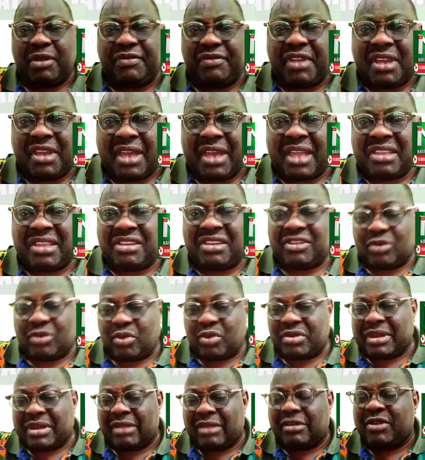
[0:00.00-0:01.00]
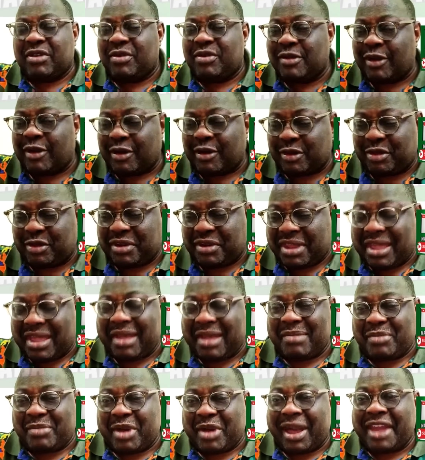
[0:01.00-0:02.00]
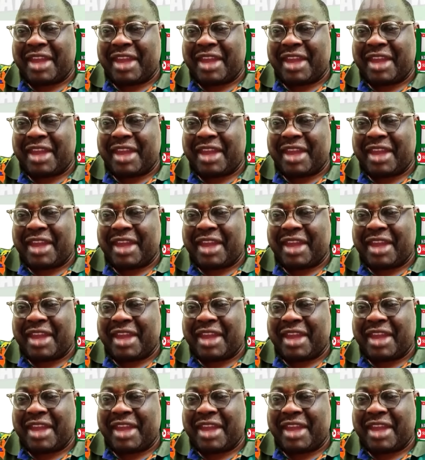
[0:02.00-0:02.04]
If they get it, good luck to them.